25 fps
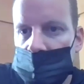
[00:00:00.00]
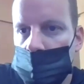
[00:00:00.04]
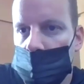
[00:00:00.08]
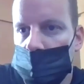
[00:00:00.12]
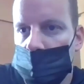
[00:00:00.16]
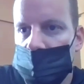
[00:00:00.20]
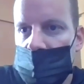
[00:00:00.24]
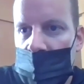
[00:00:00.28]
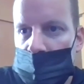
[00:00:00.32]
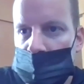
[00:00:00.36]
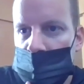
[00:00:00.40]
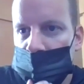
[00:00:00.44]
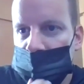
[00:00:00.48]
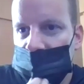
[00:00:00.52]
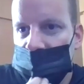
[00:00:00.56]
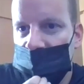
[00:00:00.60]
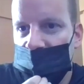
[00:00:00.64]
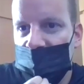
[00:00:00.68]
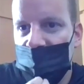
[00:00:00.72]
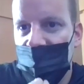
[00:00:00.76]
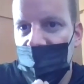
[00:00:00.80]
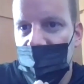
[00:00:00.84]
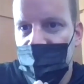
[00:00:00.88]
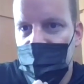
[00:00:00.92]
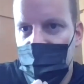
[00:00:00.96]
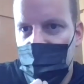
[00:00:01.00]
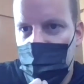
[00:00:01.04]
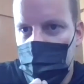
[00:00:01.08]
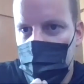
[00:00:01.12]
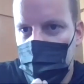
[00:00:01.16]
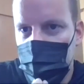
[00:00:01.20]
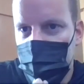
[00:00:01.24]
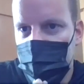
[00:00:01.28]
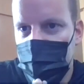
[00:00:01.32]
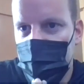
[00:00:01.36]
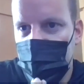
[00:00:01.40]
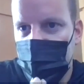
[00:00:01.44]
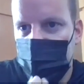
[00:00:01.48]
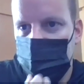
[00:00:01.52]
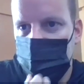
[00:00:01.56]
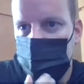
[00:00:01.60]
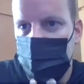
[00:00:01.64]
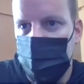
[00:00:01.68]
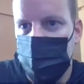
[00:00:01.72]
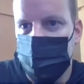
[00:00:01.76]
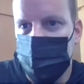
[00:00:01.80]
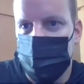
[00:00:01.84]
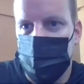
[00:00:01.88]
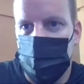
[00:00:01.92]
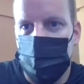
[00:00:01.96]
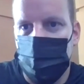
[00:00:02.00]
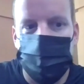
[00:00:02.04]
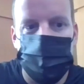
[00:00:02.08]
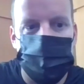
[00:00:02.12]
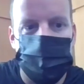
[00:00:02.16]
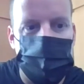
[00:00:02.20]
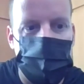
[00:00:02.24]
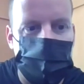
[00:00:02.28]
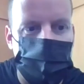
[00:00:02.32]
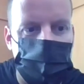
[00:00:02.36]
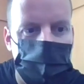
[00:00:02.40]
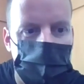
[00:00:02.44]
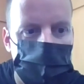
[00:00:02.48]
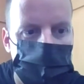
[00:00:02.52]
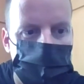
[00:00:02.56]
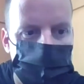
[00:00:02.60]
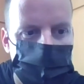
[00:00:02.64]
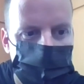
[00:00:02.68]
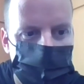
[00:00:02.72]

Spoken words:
we'll wrap up the lightning round with Stephen Means, Cleveland.com.